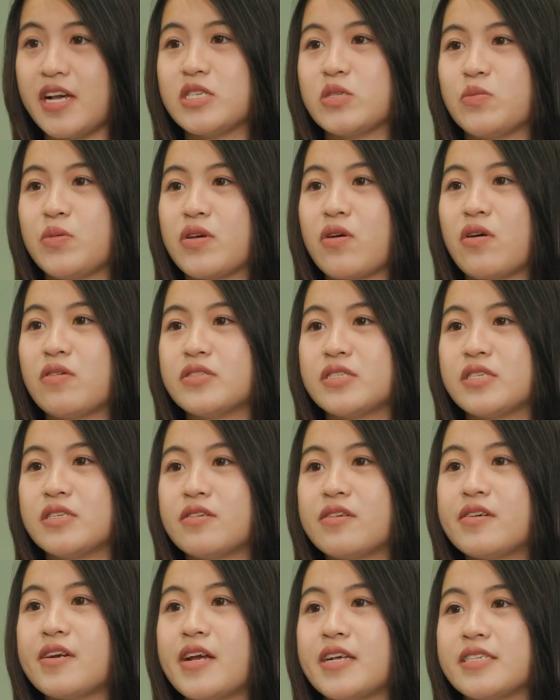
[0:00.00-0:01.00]
as we
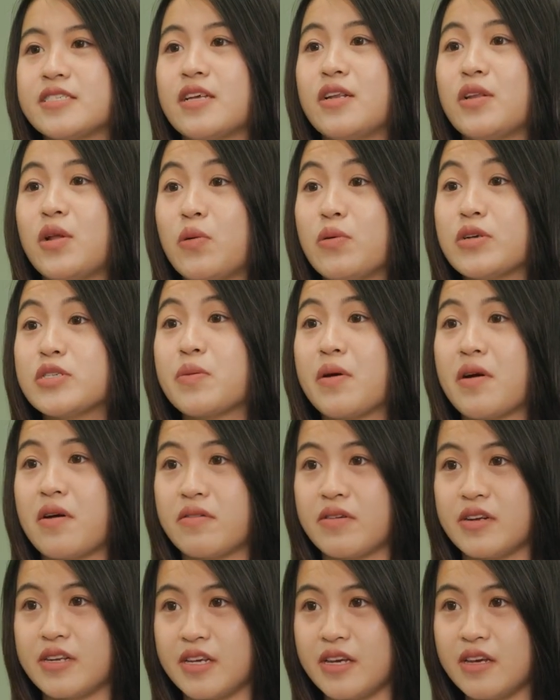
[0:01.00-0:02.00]
consider it as a lowest
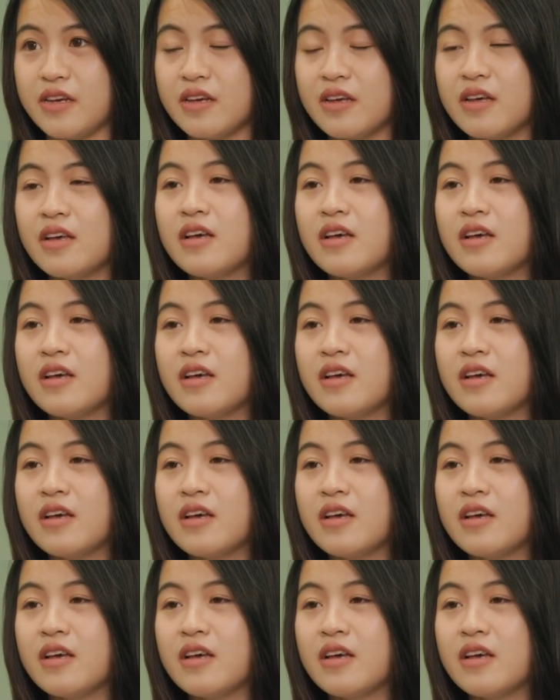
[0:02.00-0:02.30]
priority.